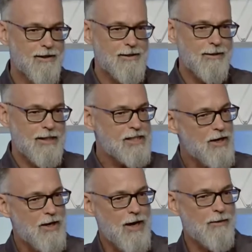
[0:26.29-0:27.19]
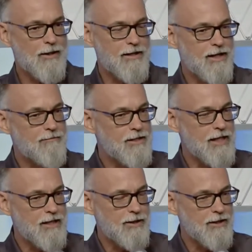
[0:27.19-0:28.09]
So let's start out with, uh, with take
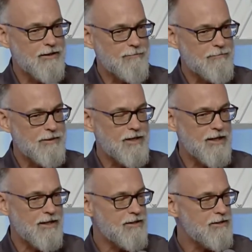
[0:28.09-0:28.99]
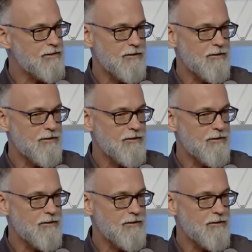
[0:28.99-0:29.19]
a look at what we've gotten into so